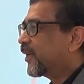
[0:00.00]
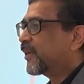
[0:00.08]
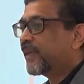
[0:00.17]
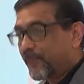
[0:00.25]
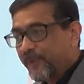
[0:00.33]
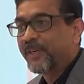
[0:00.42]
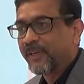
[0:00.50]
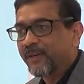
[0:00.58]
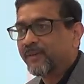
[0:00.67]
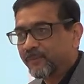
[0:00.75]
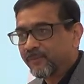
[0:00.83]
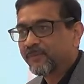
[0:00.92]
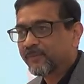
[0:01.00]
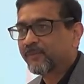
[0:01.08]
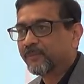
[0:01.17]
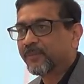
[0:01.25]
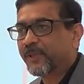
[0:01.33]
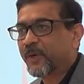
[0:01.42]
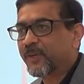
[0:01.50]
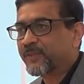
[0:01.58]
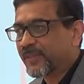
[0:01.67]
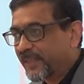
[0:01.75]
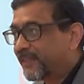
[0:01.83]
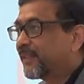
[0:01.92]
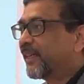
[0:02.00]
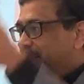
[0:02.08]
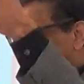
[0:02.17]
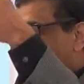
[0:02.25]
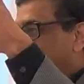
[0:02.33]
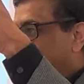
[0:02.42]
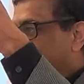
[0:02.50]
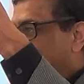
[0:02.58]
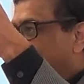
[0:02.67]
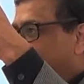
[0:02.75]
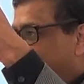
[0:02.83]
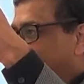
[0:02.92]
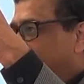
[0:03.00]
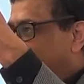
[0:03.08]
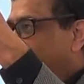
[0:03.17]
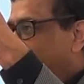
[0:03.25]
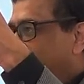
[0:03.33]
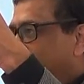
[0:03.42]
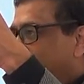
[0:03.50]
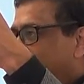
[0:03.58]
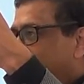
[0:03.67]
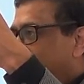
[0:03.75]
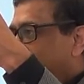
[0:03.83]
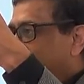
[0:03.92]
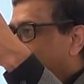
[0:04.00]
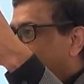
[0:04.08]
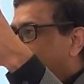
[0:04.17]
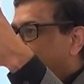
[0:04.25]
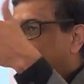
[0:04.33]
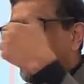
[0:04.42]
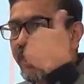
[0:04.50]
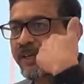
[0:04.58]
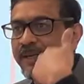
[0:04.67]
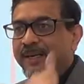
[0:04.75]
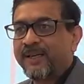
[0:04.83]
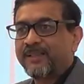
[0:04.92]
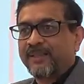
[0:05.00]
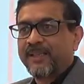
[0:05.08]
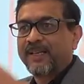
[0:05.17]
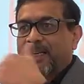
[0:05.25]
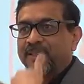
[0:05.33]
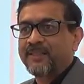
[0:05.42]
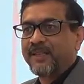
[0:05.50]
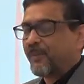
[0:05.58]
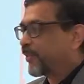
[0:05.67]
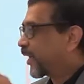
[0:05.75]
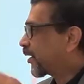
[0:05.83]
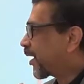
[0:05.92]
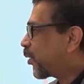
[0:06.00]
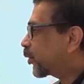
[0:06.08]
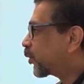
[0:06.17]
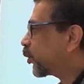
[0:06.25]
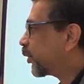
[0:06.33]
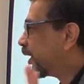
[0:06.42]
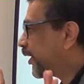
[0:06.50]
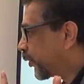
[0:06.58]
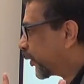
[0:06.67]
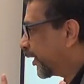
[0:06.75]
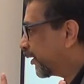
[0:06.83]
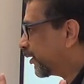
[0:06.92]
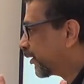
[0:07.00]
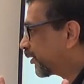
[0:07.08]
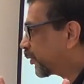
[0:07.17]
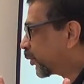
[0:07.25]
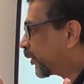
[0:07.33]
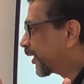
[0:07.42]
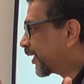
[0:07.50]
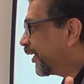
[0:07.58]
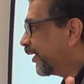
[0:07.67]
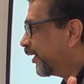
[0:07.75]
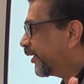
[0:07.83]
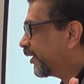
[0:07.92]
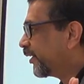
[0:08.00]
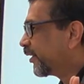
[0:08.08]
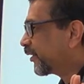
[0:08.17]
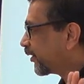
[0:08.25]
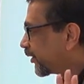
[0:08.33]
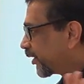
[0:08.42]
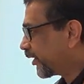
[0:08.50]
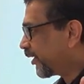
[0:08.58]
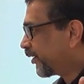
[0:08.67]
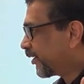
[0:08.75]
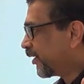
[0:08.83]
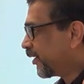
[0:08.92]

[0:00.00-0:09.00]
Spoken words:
Keep it in, because it increases the calcium, right? It should not let the calcium get out through the urine, through the kidney. Is it clear?